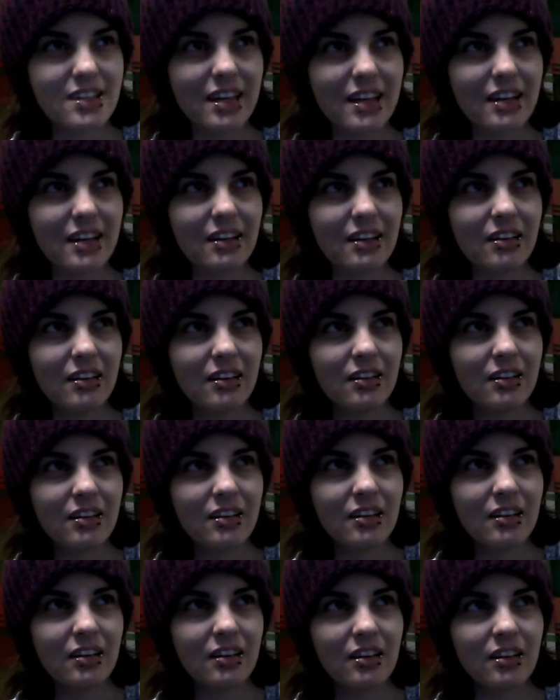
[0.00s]
and
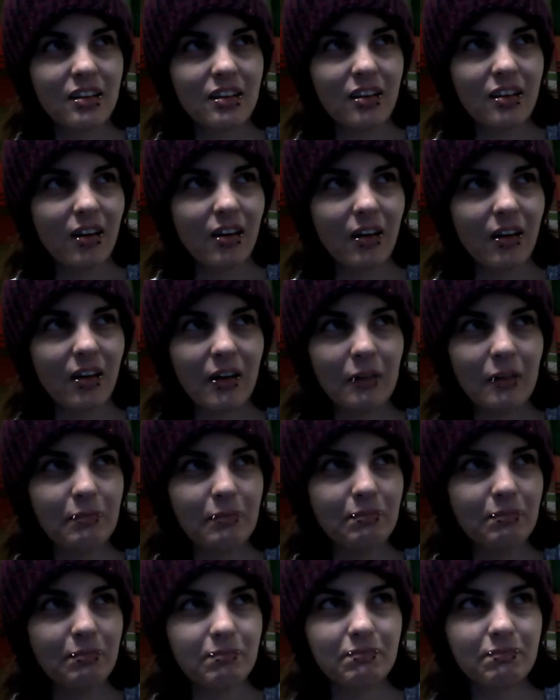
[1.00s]

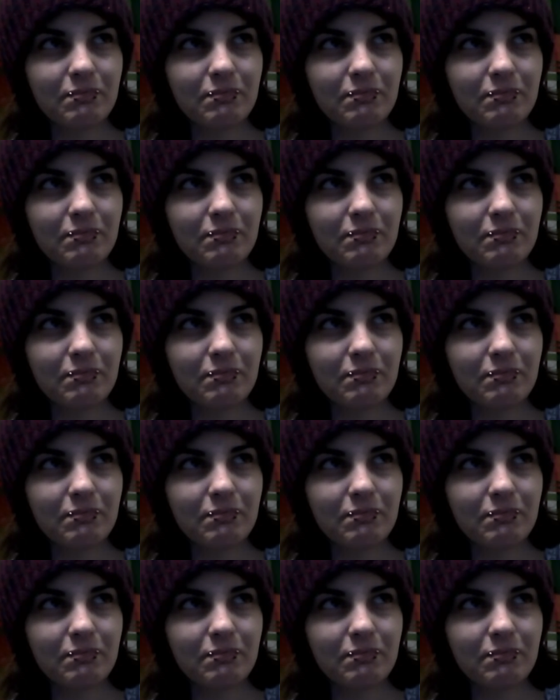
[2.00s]
um